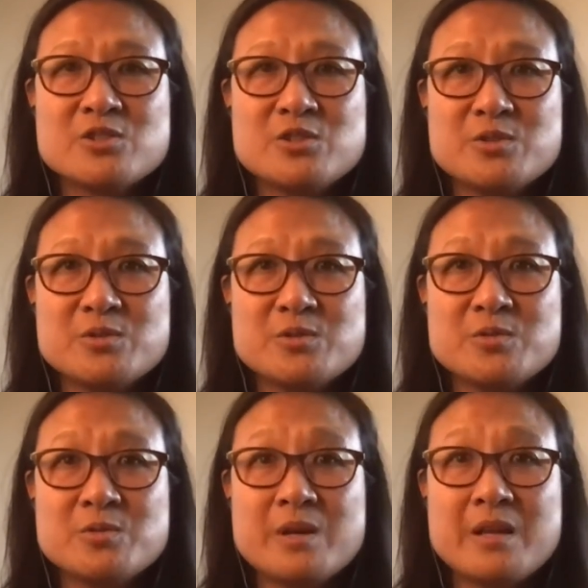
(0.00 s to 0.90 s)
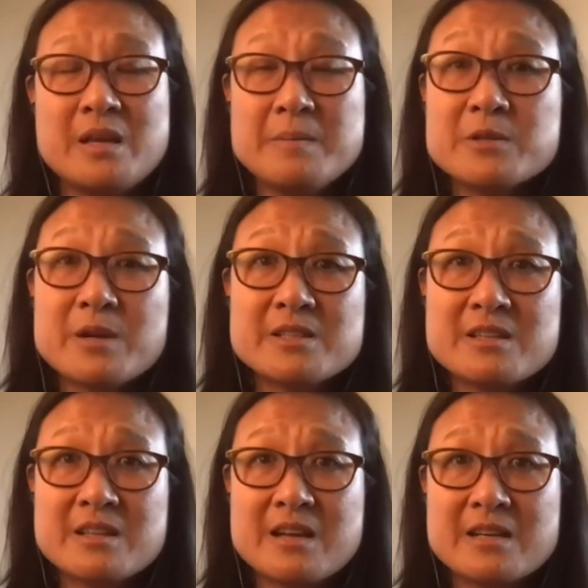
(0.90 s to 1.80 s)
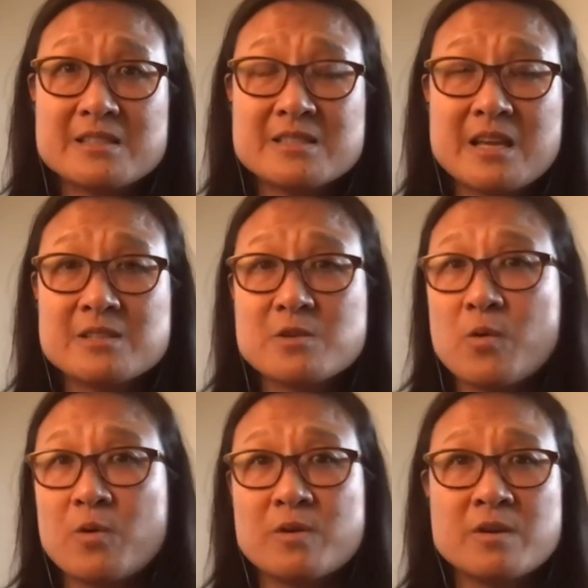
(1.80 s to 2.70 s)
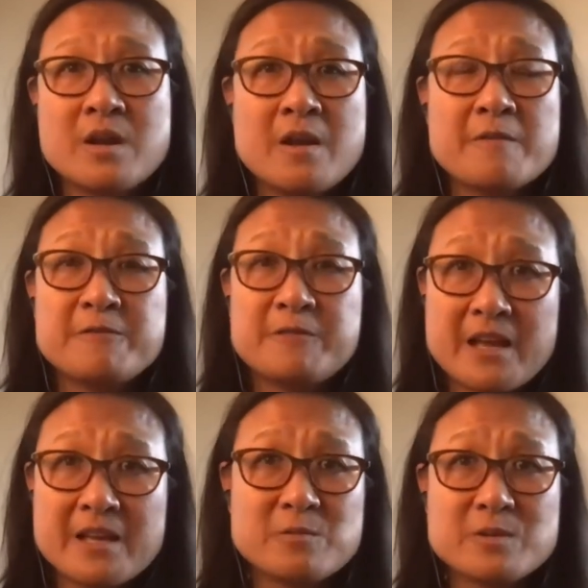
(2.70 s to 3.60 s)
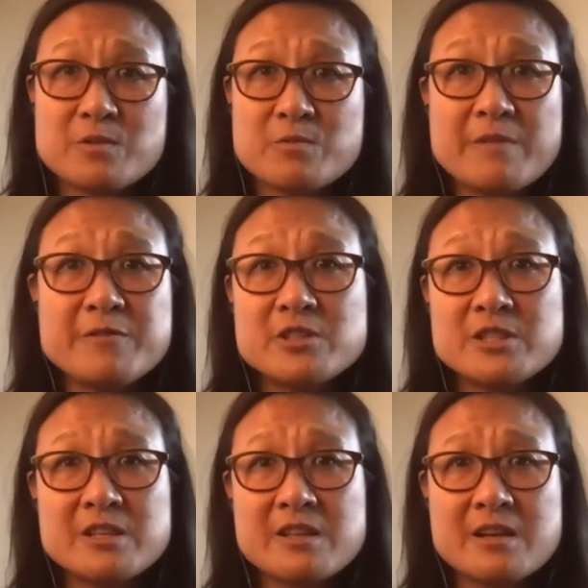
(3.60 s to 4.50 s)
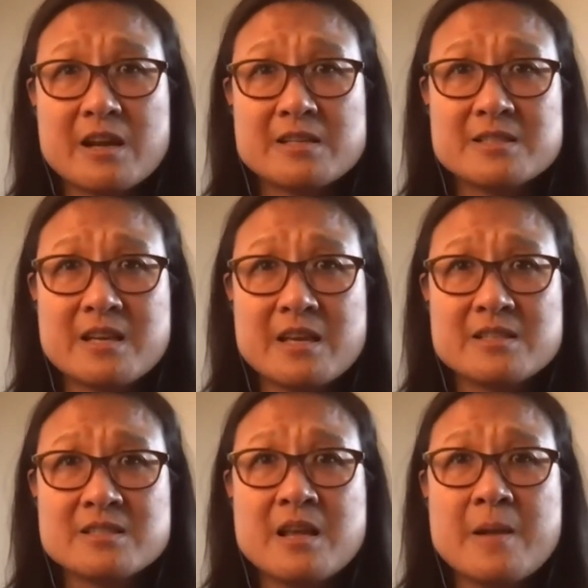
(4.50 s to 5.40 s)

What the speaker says: to immigrate to the United States or fled and was a refugee to the United States